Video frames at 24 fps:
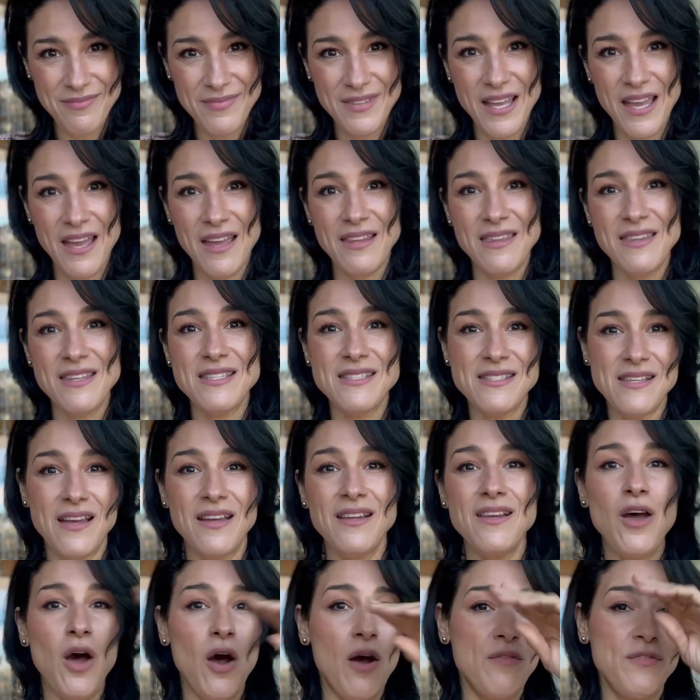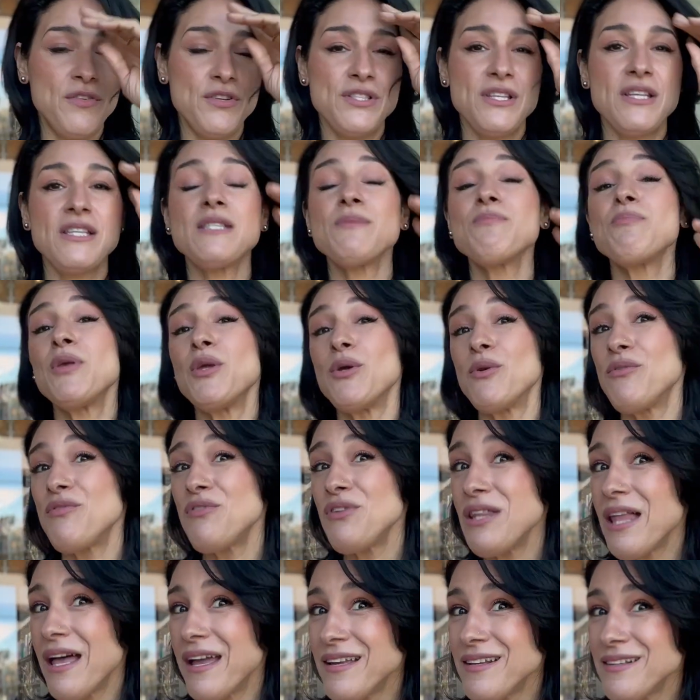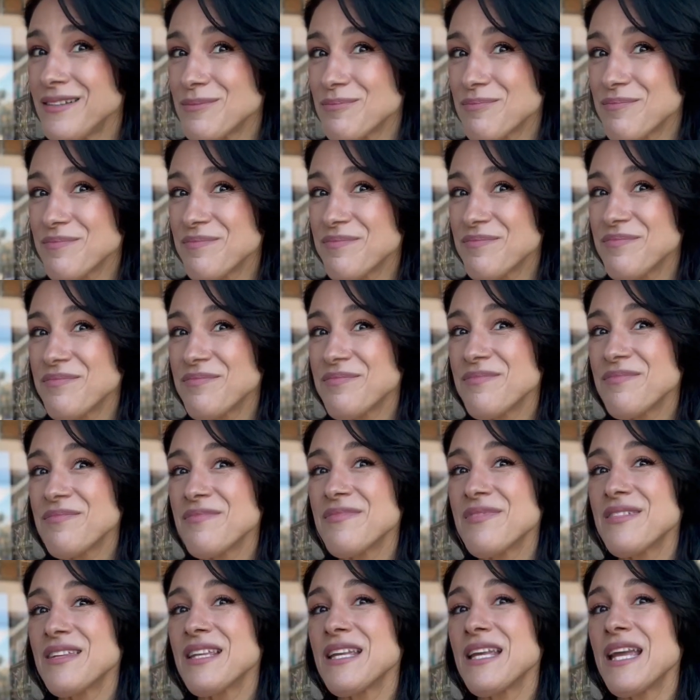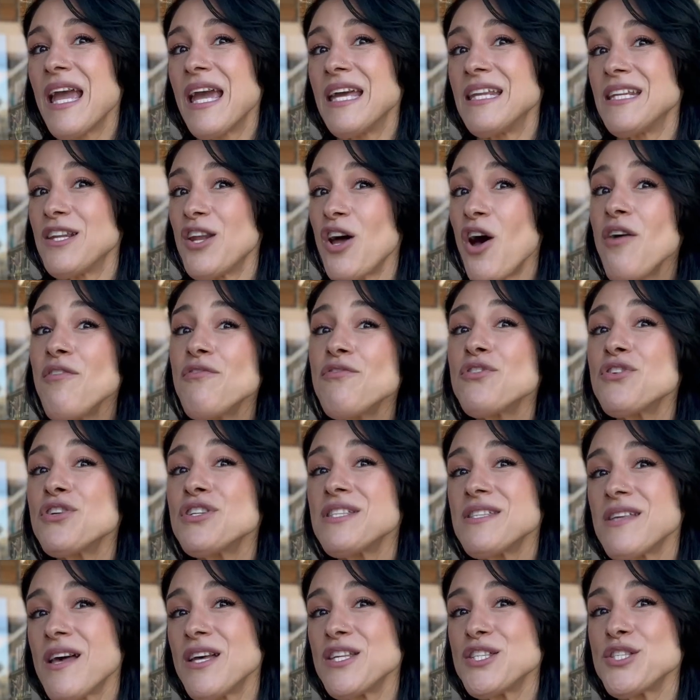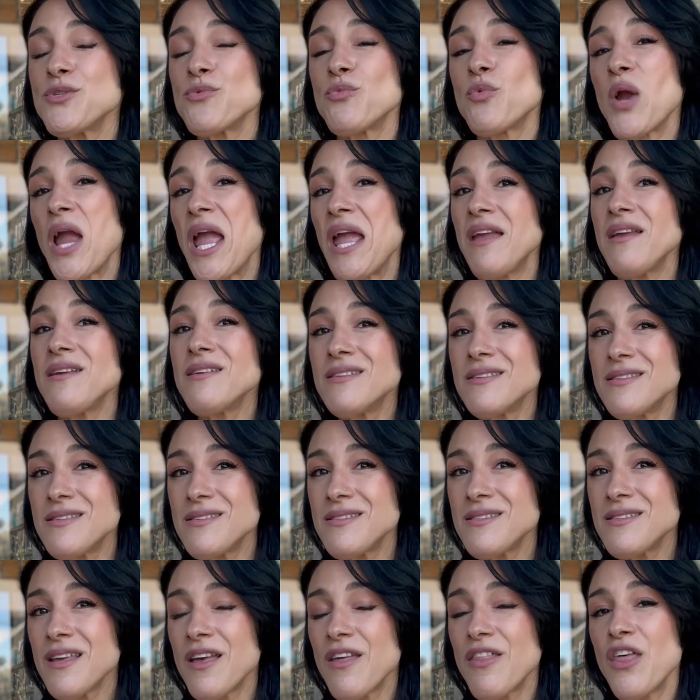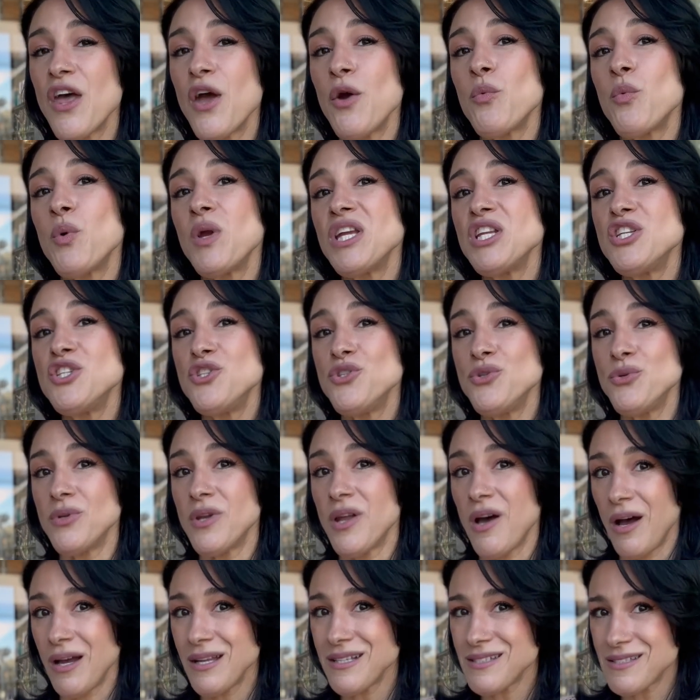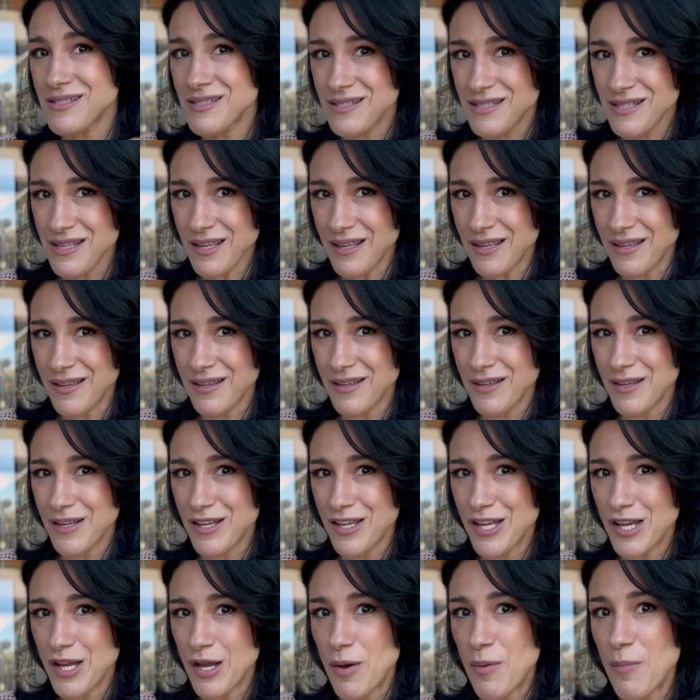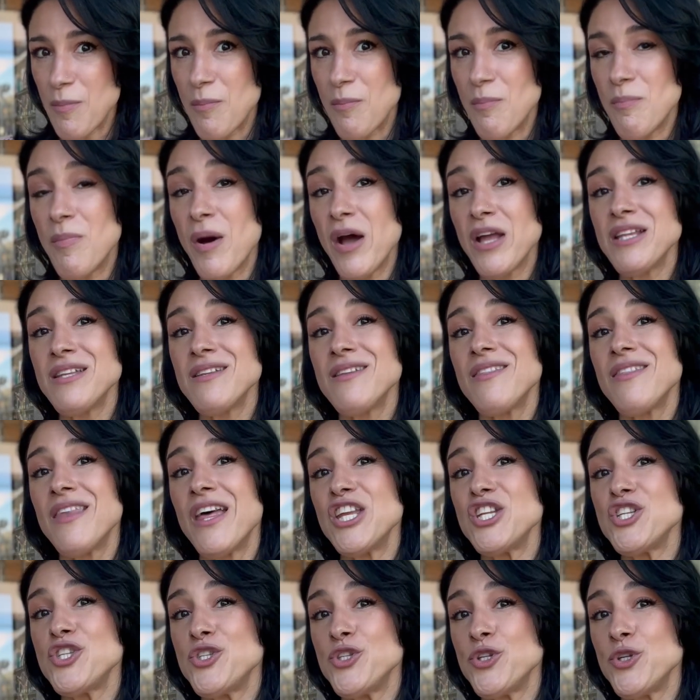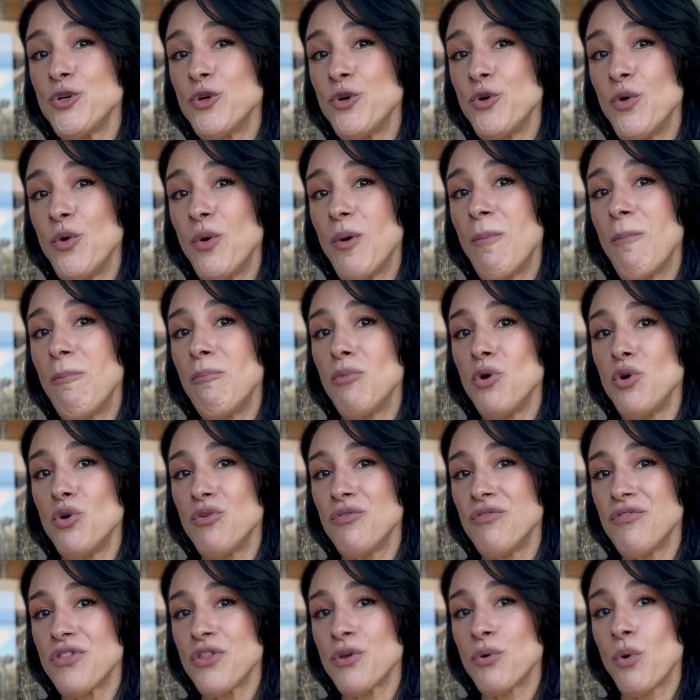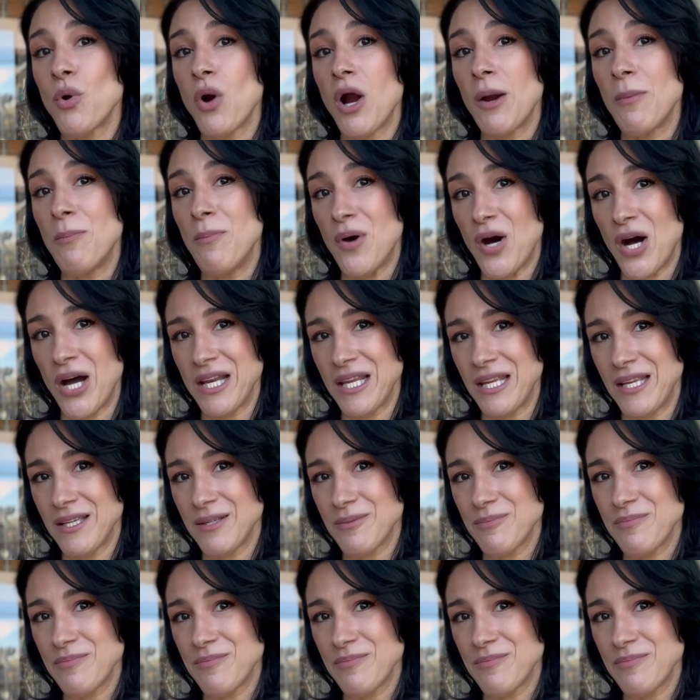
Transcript: and the sun offers us beautiful light, and it offers us rays that we do not see, but that do move through our body,